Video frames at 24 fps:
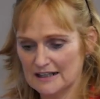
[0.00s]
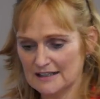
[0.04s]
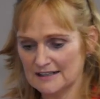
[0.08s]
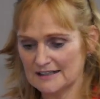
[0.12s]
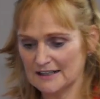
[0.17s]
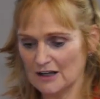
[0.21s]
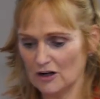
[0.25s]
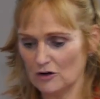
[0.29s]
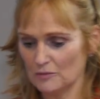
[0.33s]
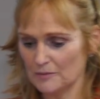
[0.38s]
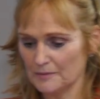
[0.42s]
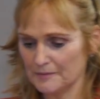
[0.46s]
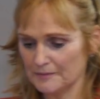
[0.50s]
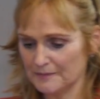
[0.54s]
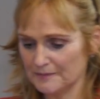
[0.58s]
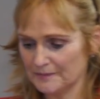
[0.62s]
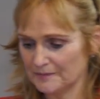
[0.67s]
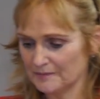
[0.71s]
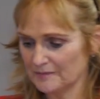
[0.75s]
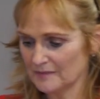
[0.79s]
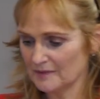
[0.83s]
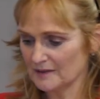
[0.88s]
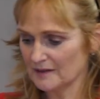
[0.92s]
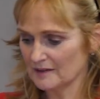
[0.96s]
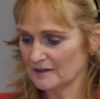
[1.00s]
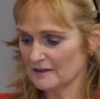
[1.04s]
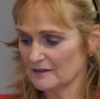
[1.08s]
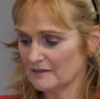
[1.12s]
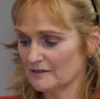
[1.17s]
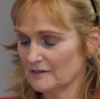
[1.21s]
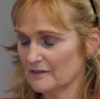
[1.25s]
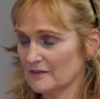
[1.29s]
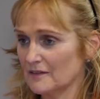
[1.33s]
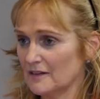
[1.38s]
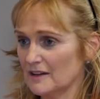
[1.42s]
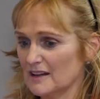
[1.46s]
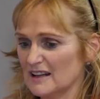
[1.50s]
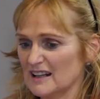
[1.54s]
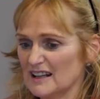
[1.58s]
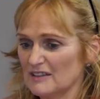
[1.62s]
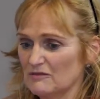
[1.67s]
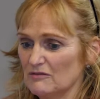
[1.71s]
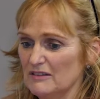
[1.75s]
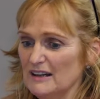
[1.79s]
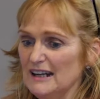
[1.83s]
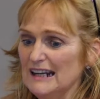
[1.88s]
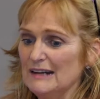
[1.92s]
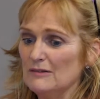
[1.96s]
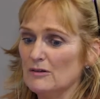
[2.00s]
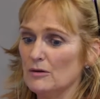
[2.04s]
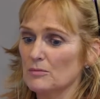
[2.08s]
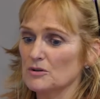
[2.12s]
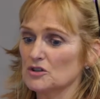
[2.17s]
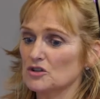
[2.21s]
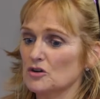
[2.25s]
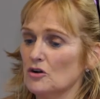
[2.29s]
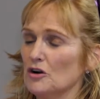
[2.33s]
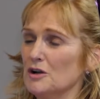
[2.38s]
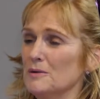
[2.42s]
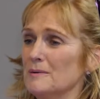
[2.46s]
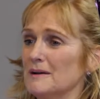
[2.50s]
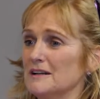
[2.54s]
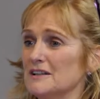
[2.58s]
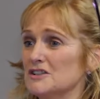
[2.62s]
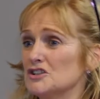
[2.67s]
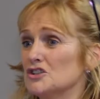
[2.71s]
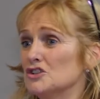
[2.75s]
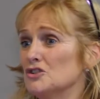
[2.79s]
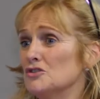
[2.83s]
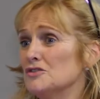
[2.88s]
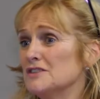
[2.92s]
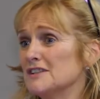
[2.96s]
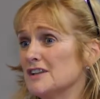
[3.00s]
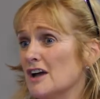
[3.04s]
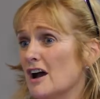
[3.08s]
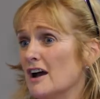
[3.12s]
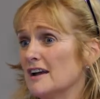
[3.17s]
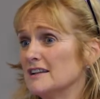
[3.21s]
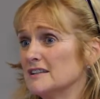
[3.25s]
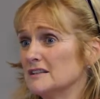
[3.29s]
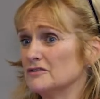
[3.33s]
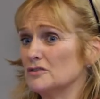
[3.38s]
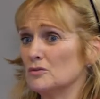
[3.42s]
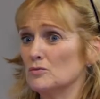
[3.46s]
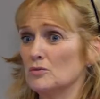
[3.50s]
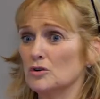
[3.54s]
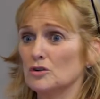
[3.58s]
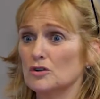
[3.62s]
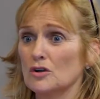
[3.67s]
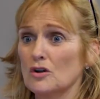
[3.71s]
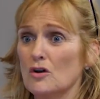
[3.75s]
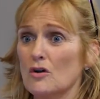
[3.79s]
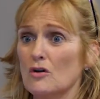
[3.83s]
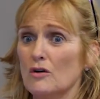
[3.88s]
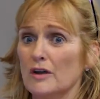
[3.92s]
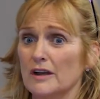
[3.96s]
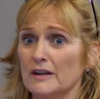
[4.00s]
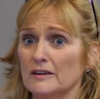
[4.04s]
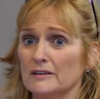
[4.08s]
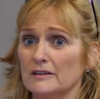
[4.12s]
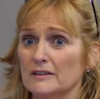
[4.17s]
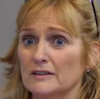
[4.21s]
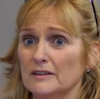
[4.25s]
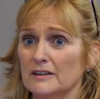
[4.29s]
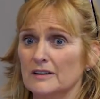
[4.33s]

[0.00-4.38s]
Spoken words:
So really what we're talking about is two sides of the one coin.